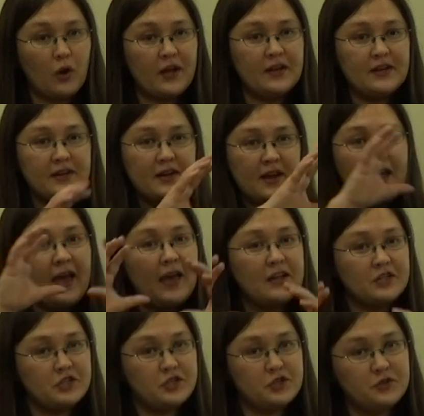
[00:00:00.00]
1
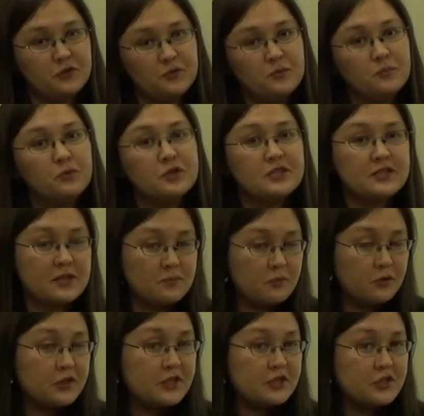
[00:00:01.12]
and 2, puts them
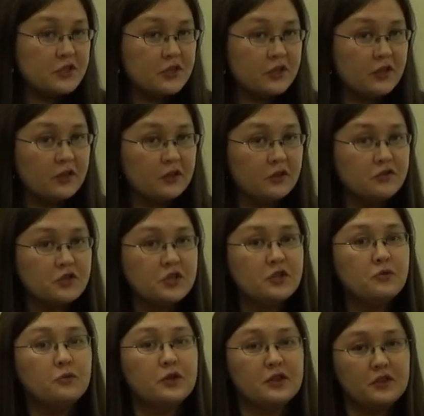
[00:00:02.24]
both into the conclusion
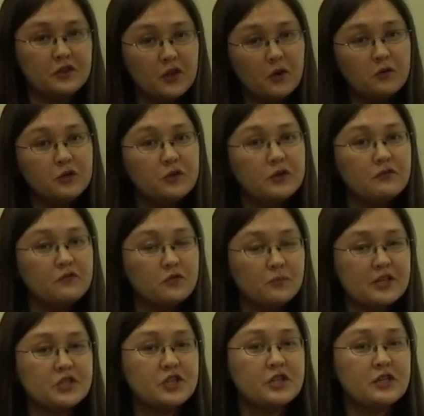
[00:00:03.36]
with no new
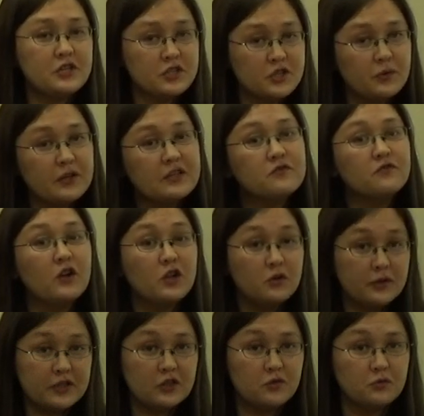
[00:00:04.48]
information, so it's
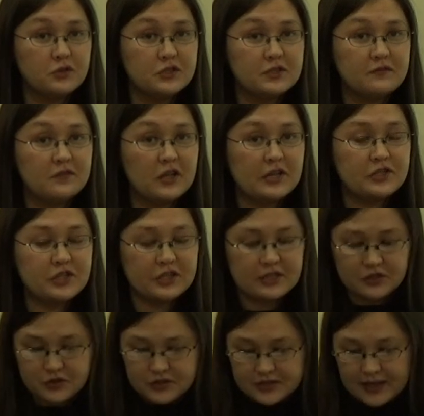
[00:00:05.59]
following the rules of
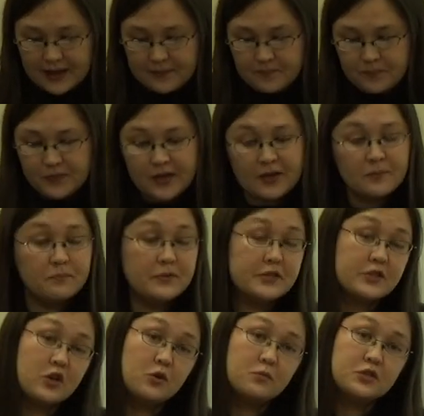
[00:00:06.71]
logic to say,
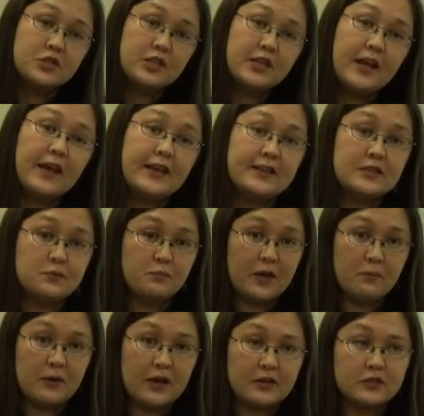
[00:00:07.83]
Ms. Komoshin hates
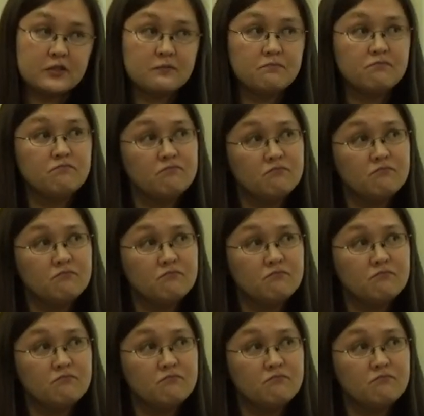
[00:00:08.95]
Baymax.